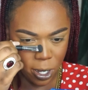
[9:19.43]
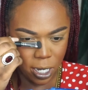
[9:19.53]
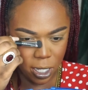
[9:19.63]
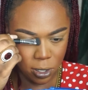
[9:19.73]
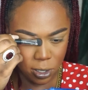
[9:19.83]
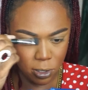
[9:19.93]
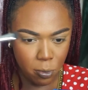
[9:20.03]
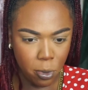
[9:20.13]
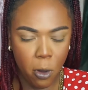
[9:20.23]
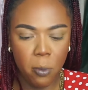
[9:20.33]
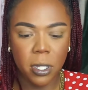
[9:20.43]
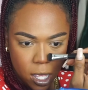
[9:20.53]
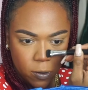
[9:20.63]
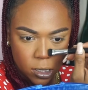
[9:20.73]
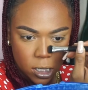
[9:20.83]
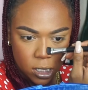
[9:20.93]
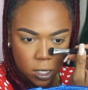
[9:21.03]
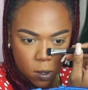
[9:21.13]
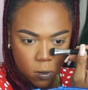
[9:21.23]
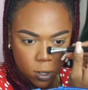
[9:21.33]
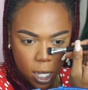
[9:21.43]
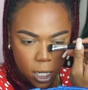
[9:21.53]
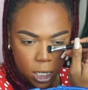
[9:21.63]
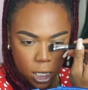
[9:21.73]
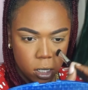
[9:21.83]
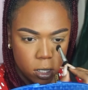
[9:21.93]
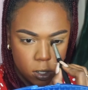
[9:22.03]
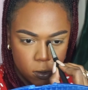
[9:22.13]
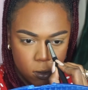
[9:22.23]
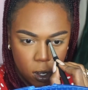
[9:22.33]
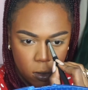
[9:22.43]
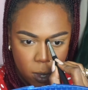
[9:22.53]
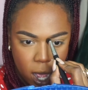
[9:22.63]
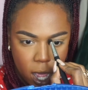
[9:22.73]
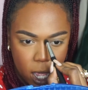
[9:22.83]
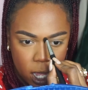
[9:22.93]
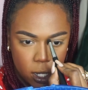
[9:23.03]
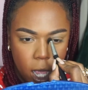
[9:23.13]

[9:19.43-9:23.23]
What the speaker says: It didn't look so bulbous. I wasn't so like distraught by it.